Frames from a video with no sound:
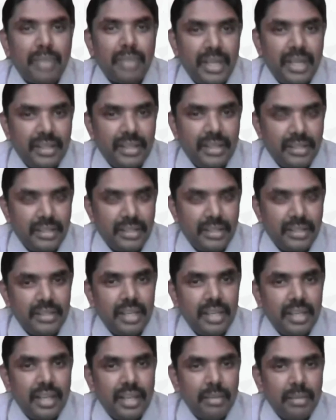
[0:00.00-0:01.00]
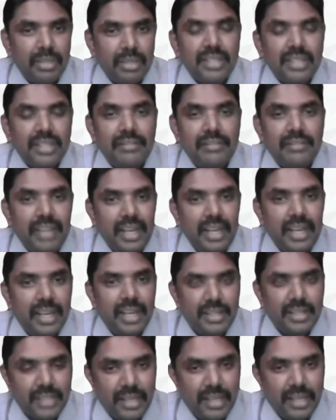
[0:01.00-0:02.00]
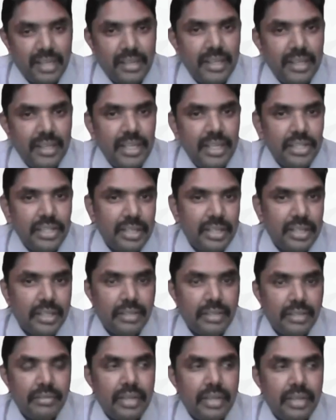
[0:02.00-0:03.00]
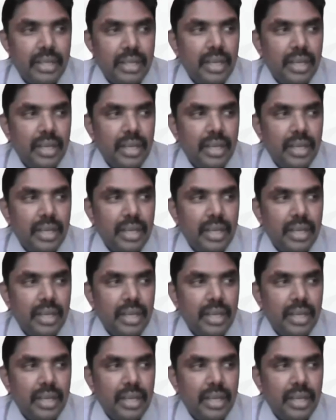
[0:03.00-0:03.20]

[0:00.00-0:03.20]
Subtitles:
bring this, but there's a very exciting initiative